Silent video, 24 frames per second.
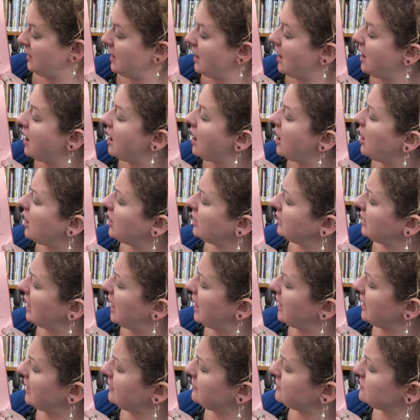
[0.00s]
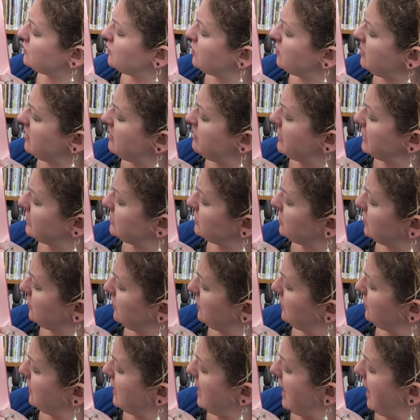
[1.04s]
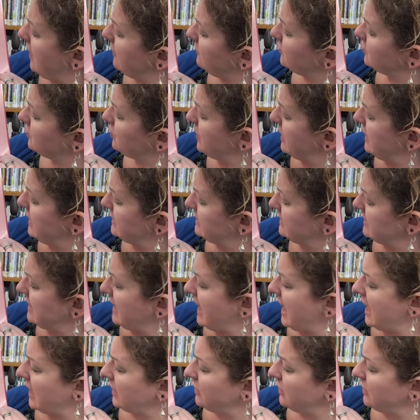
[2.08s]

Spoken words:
Our lives will be better when we have trees again.